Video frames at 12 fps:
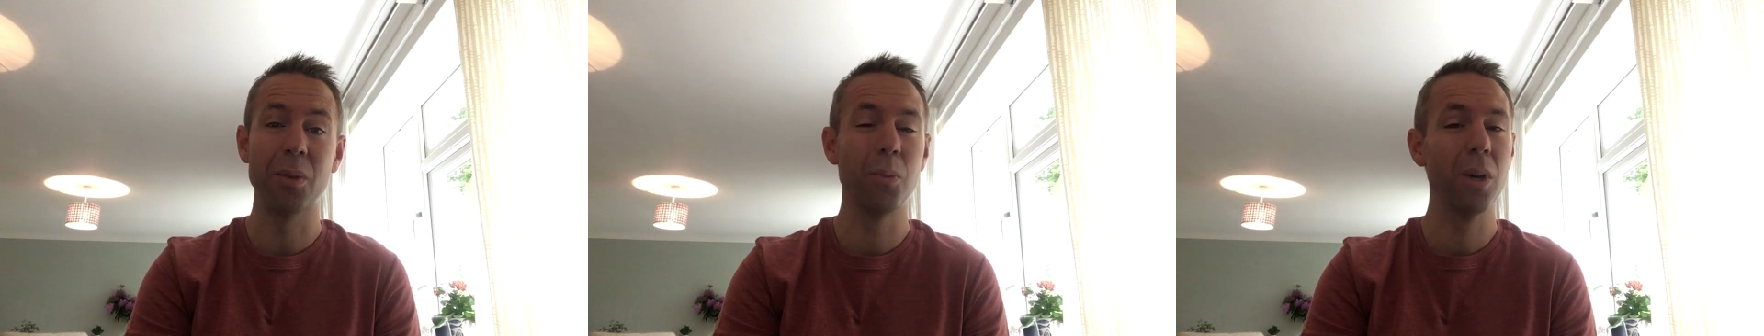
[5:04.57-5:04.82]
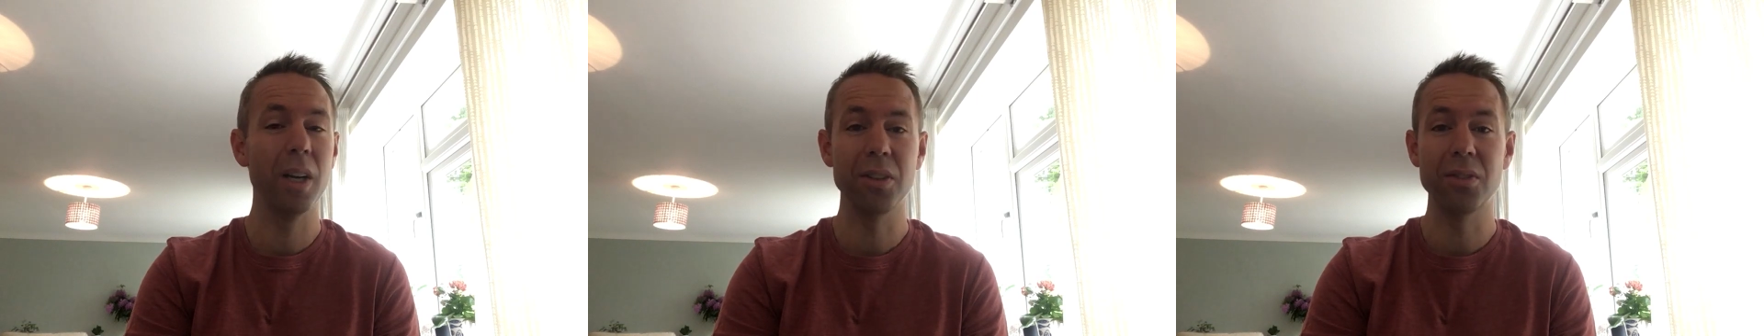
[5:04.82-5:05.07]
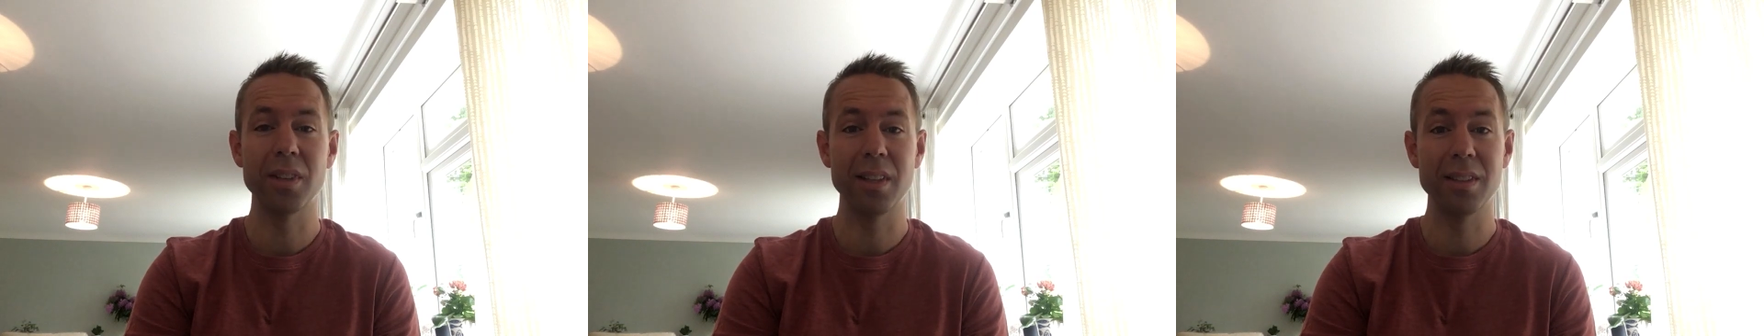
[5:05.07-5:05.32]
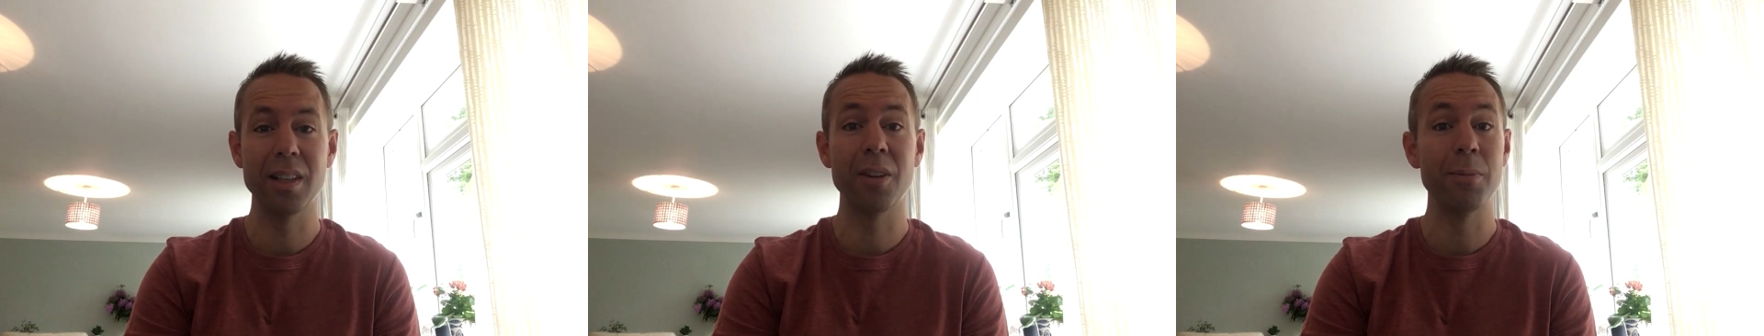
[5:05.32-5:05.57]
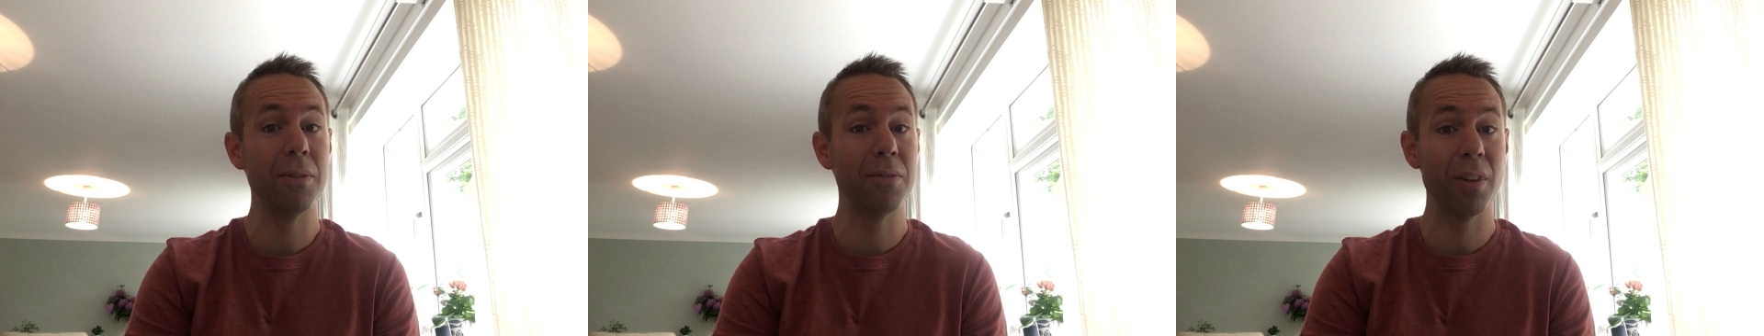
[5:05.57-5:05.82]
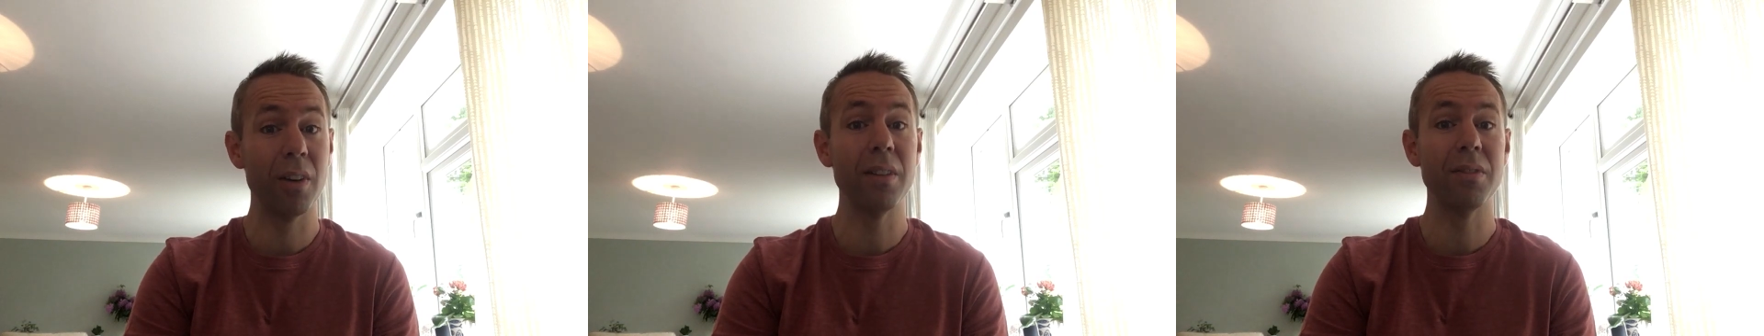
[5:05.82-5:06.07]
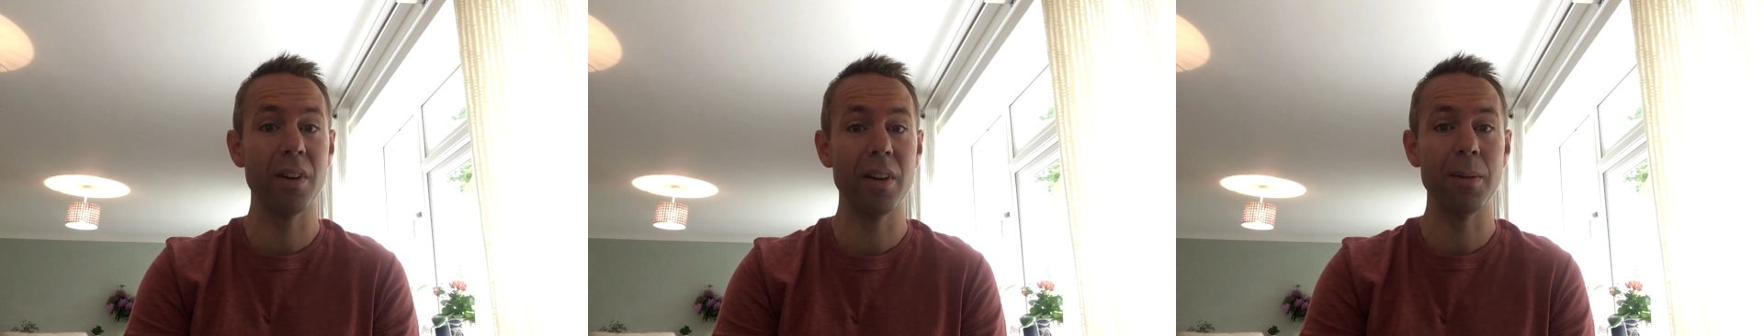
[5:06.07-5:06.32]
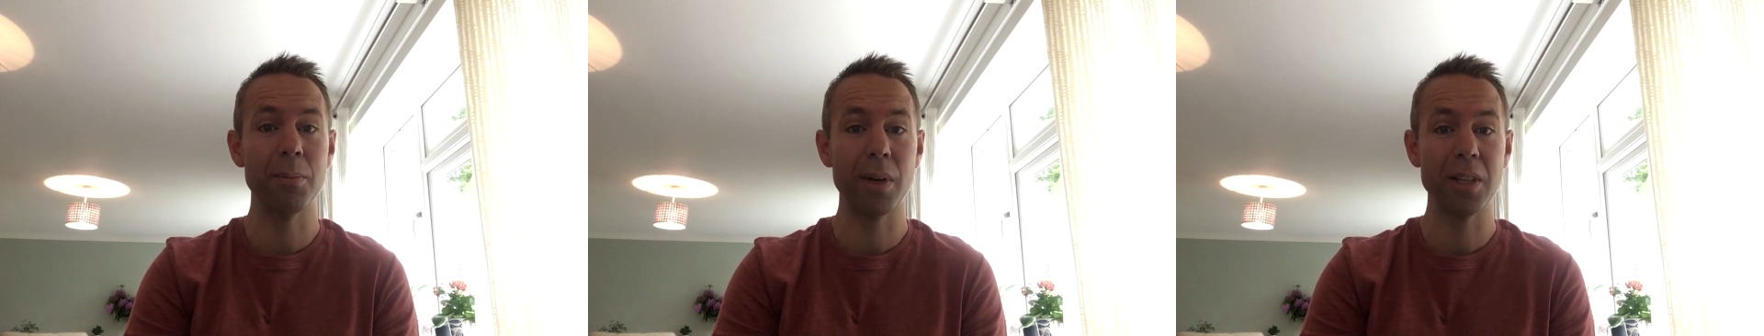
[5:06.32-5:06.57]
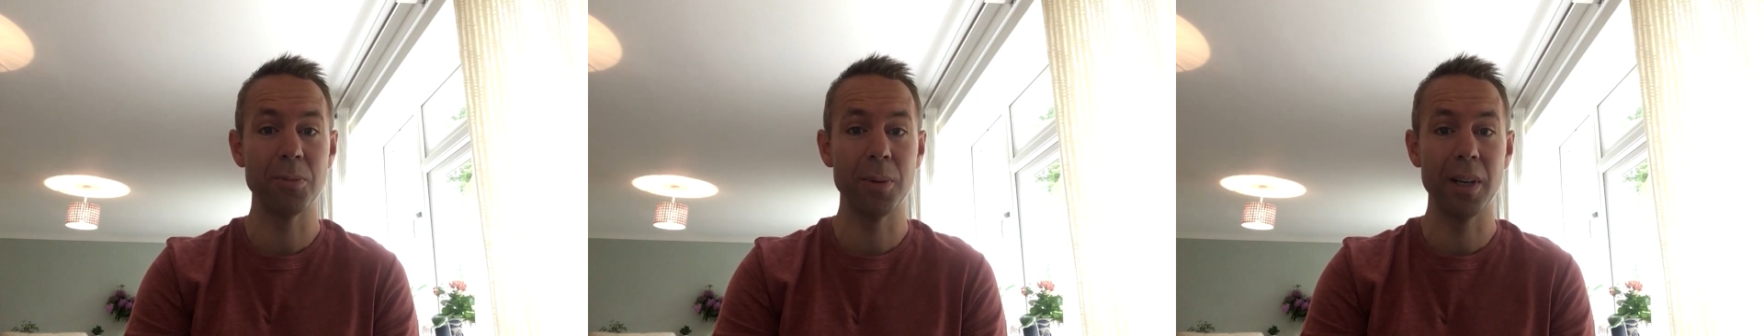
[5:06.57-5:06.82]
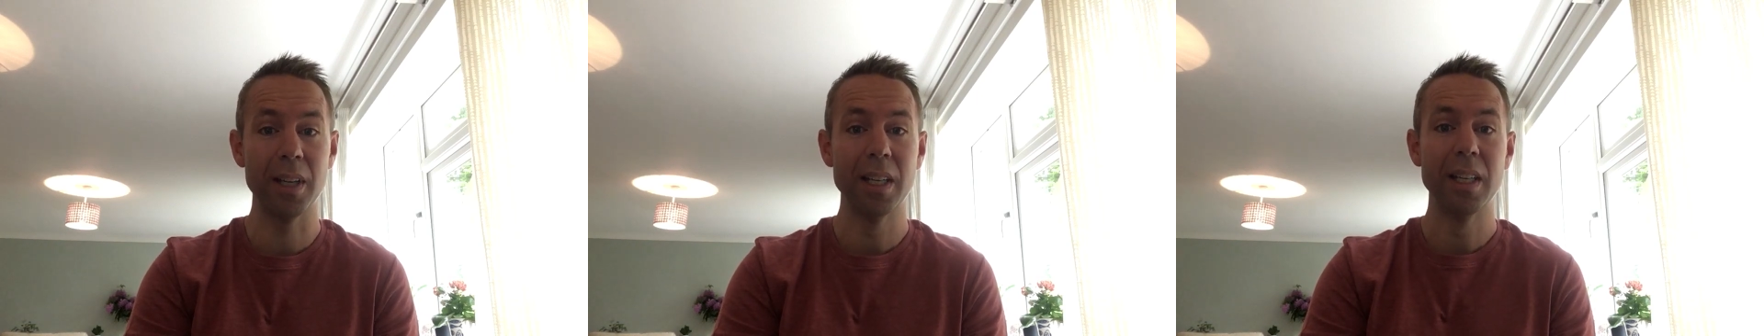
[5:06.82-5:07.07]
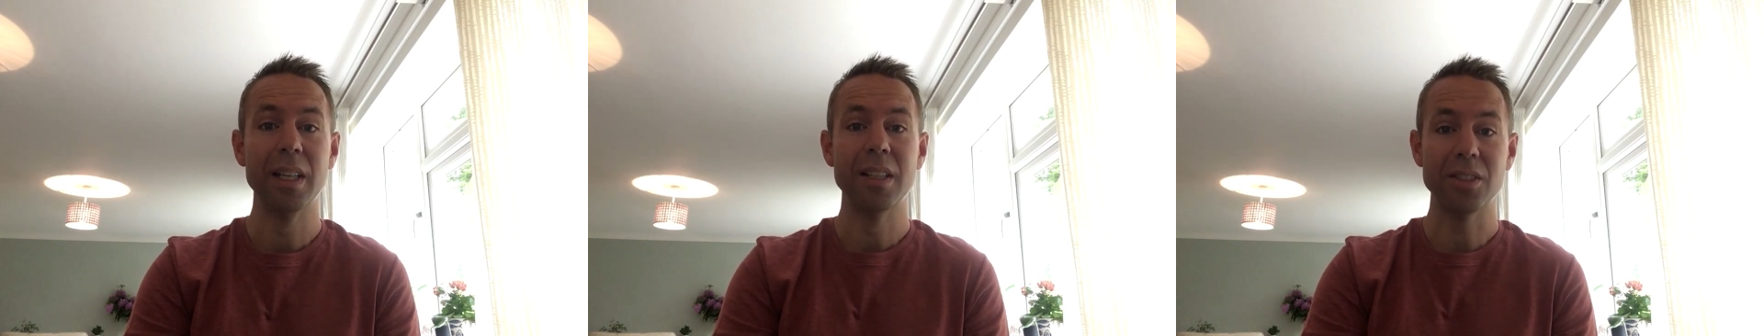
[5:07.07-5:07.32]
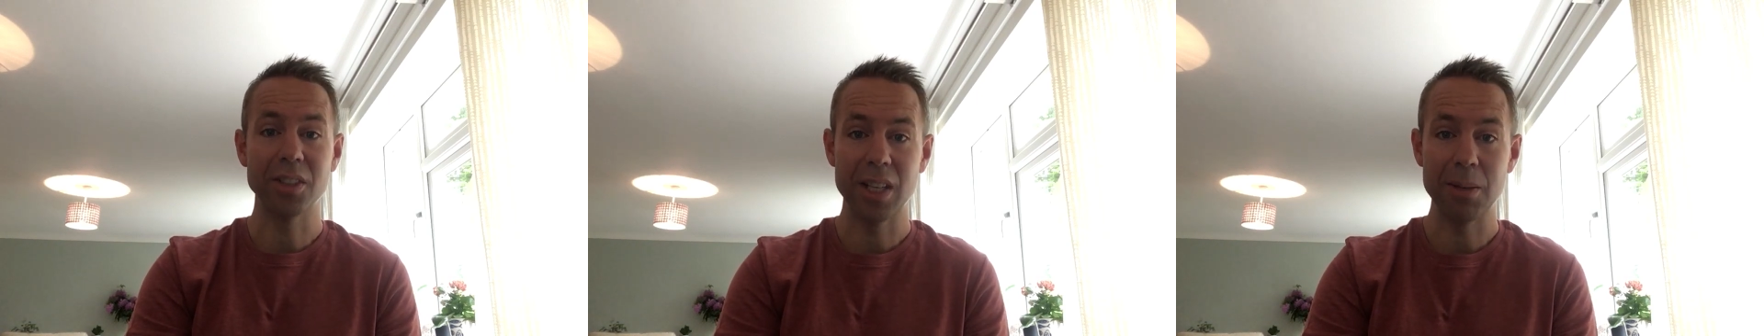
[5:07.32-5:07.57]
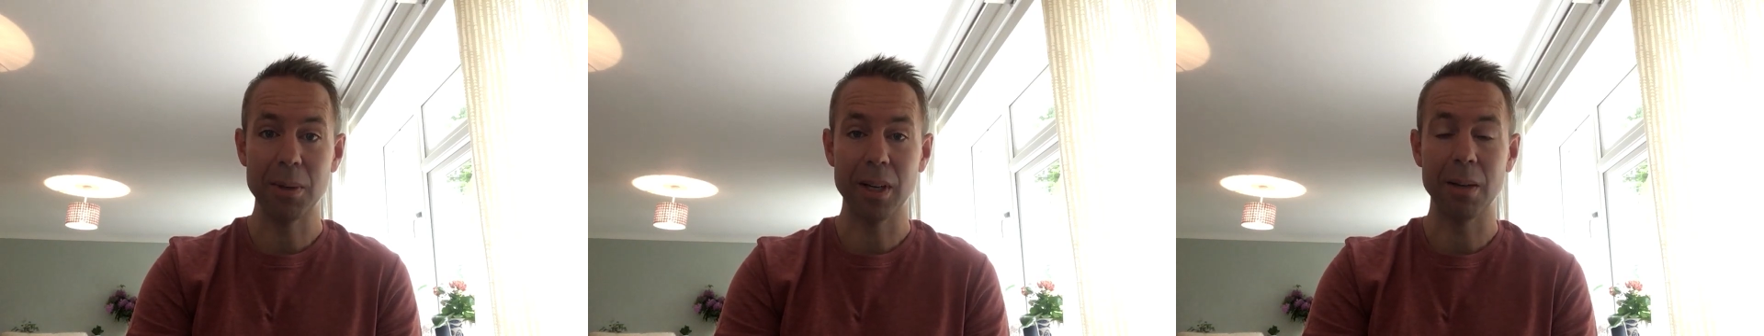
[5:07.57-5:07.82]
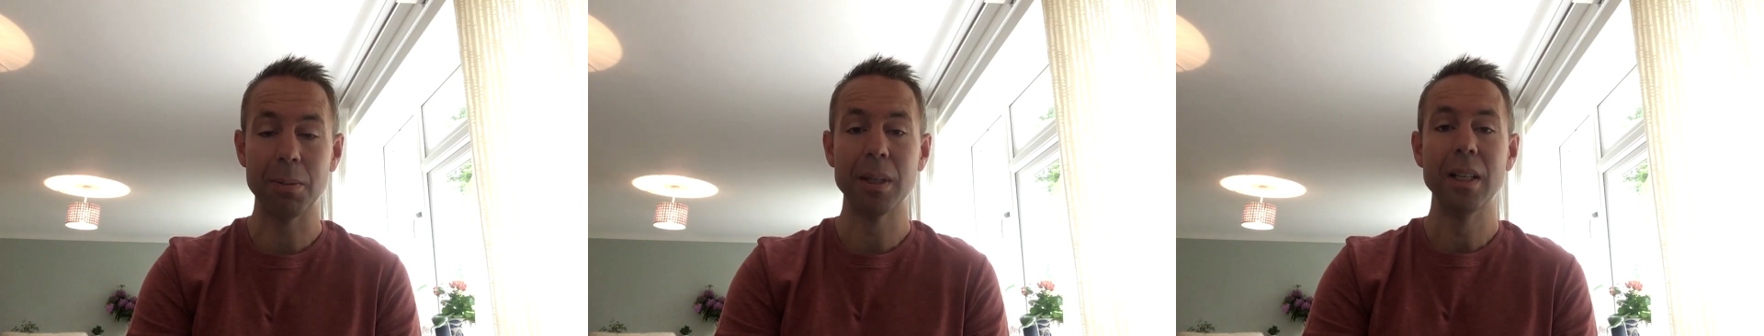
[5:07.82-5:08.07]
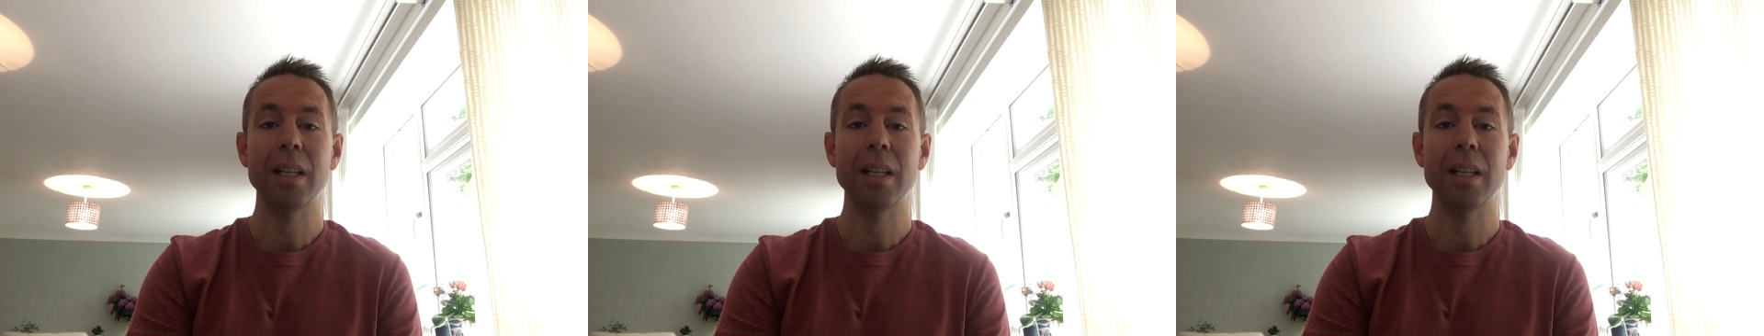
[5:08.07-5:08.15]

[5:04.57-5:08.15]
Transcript: The work you've sent in, I've been very, very impressed by. So keep it up.